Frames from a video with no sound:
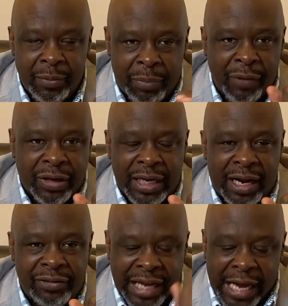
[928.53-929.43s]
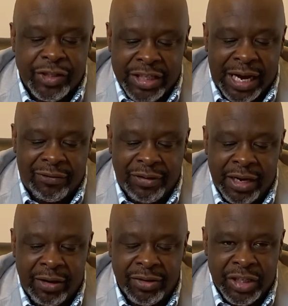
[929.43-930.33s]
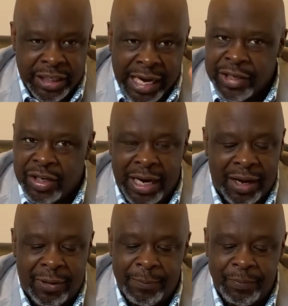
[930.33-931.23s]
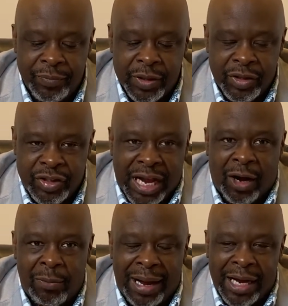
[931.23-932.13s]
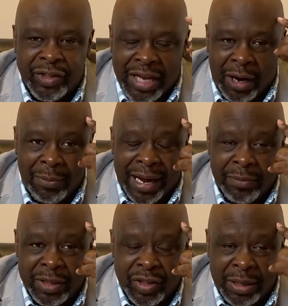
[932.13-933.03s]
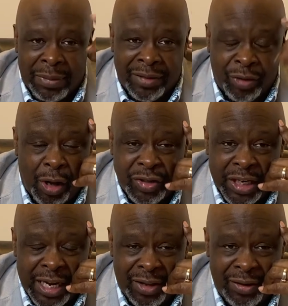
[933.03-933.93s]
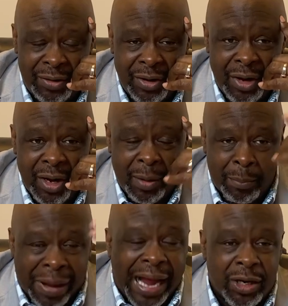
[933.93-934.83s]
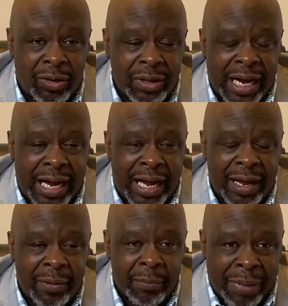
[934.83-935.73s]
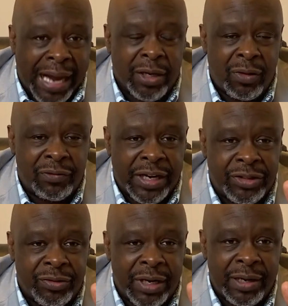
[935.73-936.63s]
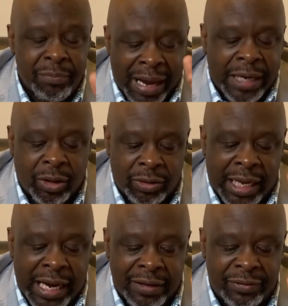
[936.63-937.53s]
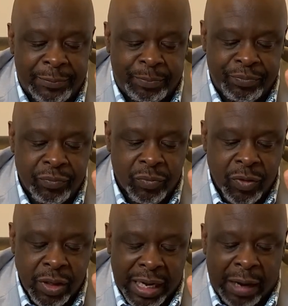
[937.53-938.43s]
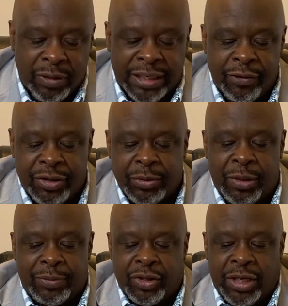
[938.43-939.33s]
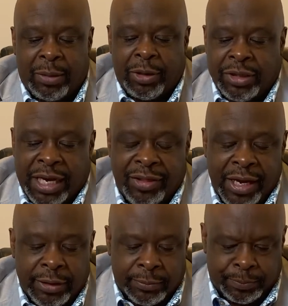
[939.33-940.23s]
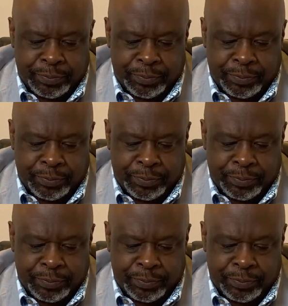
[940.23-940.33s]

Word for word: Perfect love it out fear, to cast it out. Sound mind. Sound mind means to get my thoughts together, back on God, back on victory, back on life. I want to give you some scriptures now because I think